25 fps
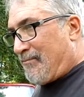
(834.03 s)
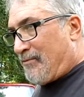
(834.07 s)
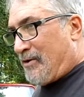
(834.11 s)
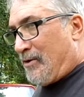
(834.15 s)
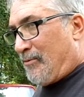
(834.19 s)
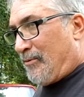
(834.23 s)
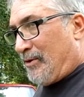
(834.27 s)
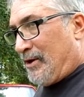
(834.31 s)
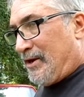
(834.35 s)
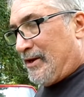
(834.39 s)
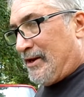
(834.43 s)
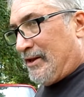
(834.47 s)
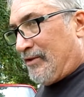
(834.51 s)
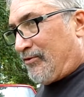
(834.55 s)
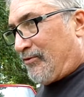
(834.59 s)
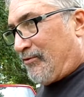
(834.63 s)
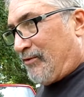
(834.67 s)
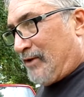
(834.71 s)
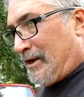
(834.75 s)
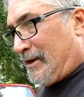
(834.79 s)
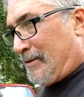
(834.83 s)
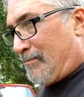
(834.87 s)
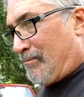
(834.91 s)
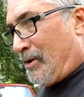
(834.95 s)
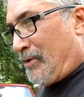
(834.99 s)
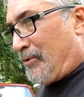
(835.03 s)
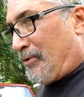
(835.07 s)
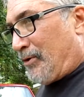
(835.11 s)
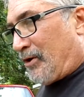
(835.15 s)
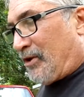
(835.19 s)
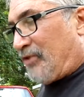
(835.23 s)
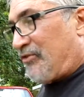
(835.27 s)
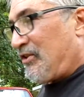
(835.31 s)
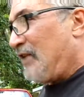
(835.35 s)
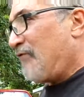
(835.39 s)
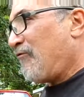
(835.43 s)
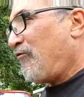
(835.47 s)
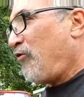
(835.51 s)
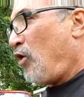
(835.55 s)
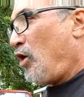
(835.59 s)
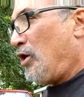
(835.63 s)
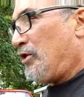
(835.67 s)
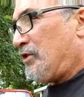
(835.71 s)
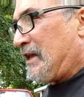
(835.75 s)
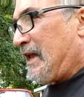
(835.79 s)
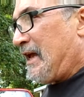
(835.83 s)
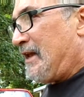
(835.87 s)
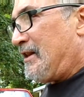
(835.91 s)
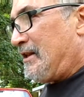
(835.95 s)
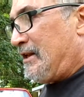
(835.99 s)
going in this freaking motor because I
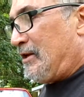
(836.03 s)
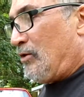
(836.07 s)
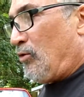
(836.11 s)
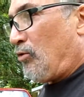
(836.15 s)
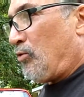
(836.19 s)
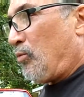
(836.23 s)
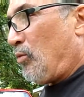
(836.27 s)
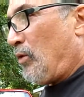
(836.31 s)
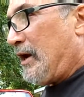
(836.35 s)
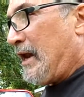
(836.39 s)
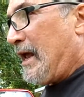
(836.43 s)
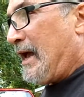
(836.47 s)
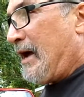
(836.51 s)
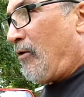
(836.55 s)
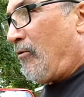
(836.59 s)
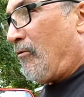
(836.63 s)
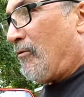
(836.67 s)
fought getting the old one out.